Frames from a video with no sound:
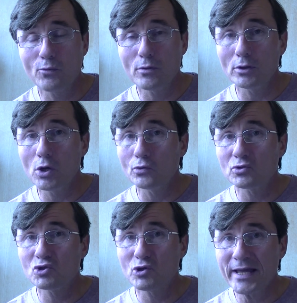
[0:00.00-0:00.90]
we'll go
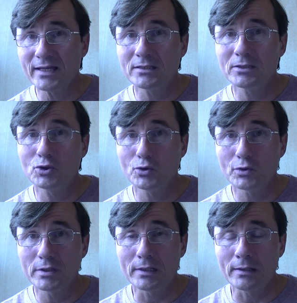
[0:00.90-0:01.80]
straight to
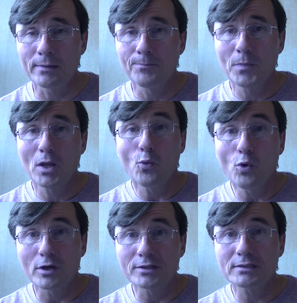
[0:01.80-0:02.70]
the
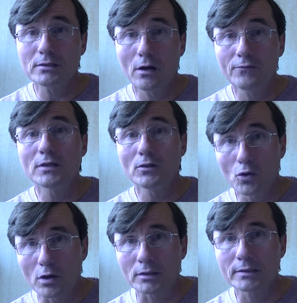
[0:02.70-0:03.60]
words of the
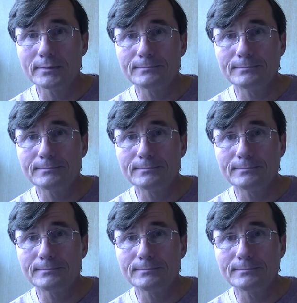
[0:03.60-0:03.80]
Lord.